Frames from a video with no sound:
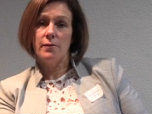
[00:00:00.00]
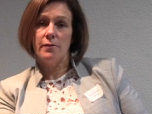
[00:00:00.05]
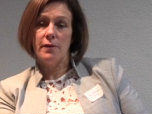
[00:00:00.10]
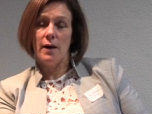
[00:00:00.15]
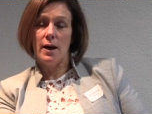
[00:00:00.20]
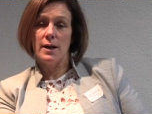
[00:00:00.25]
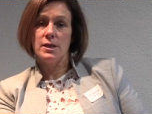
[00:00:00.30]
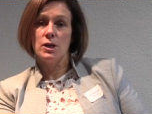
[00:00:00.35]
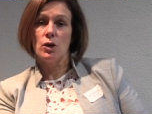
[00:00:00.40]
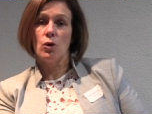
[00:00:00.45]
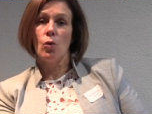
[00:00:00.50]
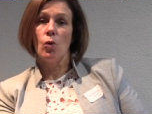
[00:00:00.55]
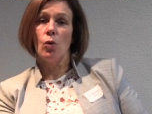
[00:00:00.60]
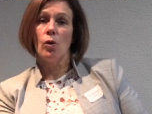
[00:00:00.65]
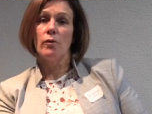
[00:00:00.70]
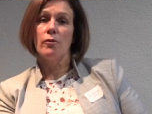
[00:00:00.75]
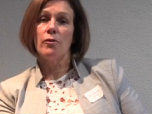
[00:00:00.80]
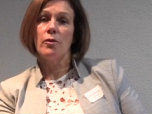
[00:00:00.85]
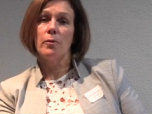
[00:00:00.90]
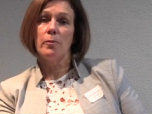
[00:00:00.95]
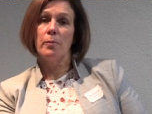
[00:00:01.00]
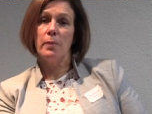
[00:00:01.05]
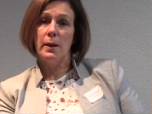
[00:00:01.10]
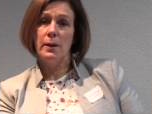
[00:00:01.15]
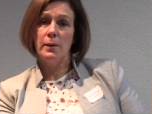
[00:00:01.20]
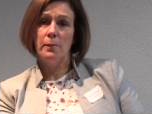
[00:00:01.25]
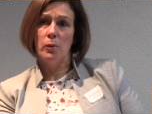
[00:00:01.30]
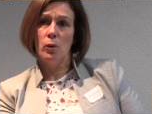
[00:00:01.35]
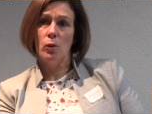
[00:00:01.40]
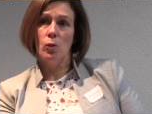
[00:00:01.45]
finding all of the
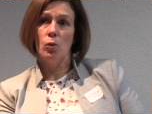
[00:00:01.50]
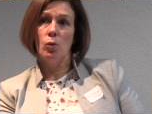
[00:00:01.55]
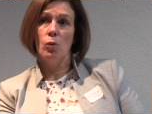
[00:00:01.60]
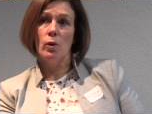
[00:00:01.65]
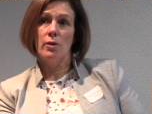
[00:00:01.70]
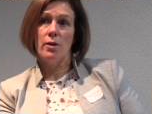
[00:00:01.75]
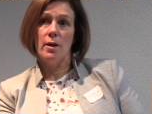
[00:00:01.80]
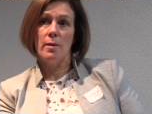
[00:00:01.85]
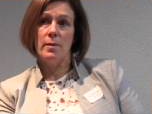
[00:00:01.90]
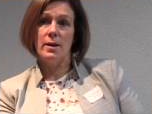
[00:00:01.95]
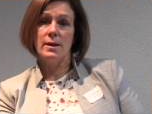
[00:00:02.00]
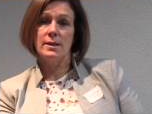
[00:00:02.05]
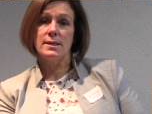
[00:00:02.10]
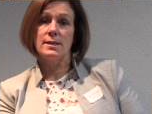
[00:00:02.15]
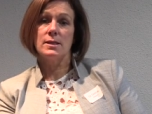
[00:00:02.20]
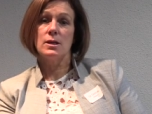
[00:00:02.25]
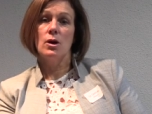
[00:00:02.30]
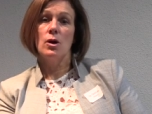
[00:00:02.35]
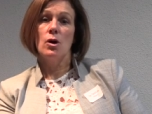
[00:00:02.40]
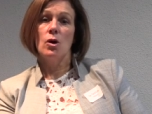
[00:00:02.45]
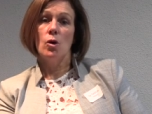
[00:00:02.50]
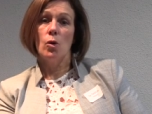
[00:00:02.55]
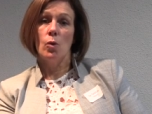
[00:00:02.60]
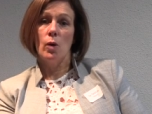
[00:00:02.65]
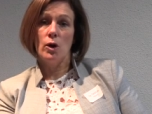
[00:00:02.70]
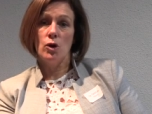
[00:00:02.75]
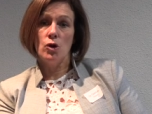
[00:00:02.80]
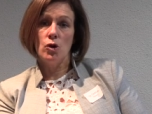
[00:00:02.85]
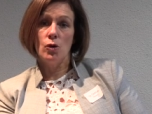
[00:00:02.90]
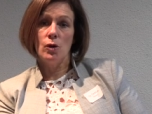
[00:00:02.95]
people with MS who
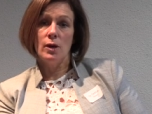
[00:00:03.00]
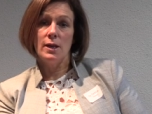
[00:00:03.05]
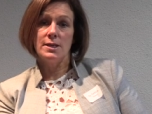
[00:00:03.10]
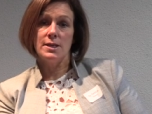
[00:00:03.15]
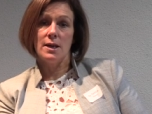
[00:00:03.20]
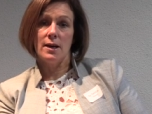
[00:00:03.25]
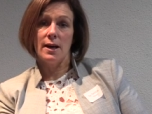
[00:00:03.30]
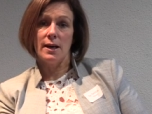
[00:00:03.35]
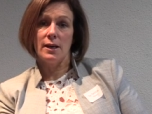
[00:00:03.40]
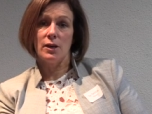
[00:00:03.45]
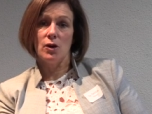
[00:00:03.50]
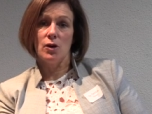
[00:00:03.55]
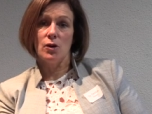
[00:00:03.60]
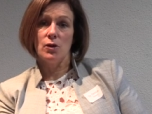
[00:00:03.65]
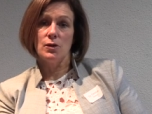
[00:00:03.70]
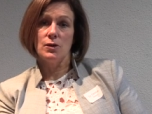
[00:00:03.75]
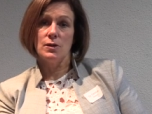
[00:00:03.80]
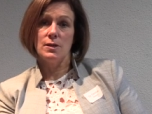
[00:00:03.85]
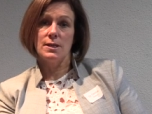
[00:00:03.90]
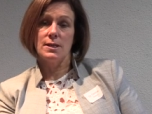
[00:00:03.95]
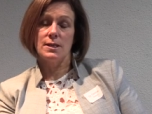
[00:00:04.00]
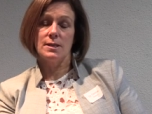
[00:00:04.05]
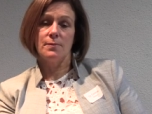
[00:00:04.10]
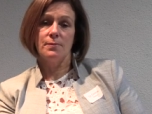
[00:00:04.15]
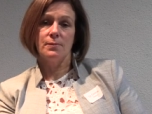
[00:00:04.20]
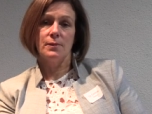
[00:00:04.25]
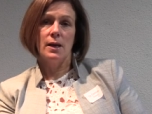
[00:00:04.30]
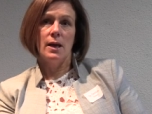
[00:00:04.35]
are newly diagnosed.